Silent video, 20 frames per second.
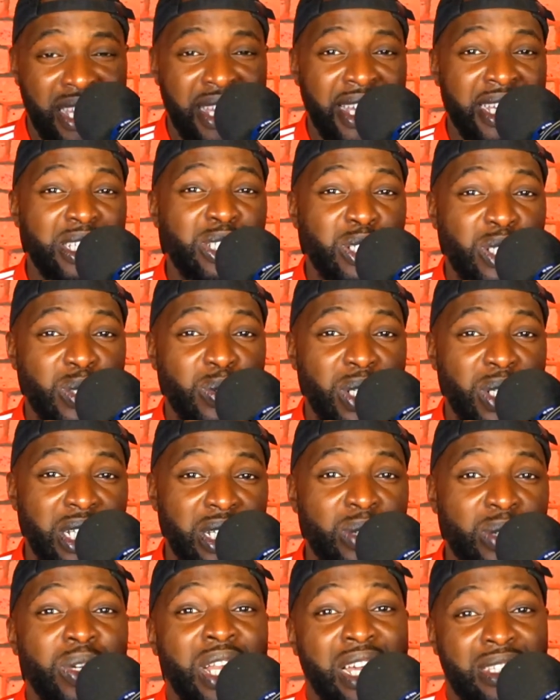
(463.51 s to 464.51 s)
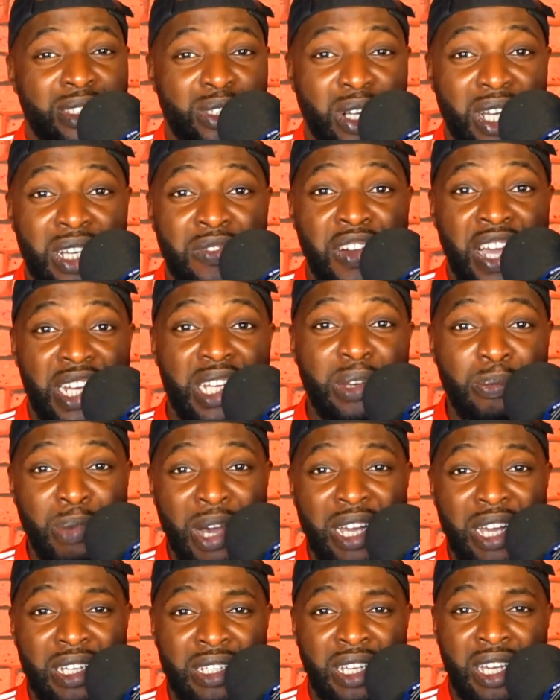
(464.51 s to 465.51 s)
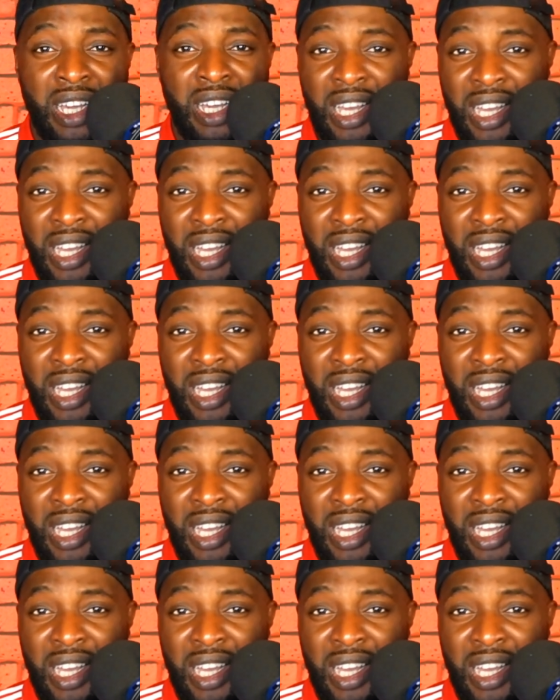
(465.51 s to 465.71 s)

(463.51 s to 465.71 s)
injury that solidified the back,